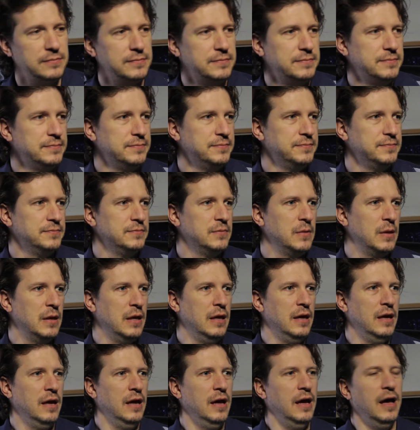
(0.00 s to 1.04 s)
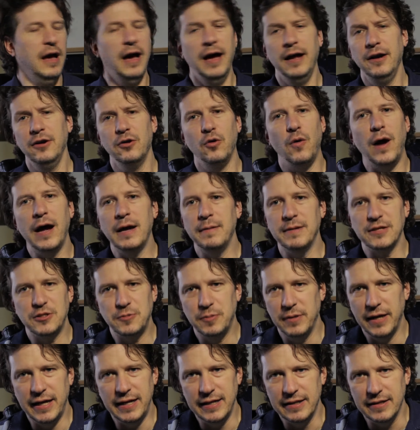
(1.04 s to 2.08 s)
I don't know why I'm
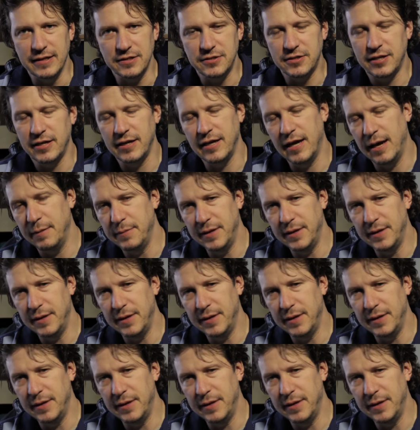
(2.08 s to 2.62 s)
explaining this.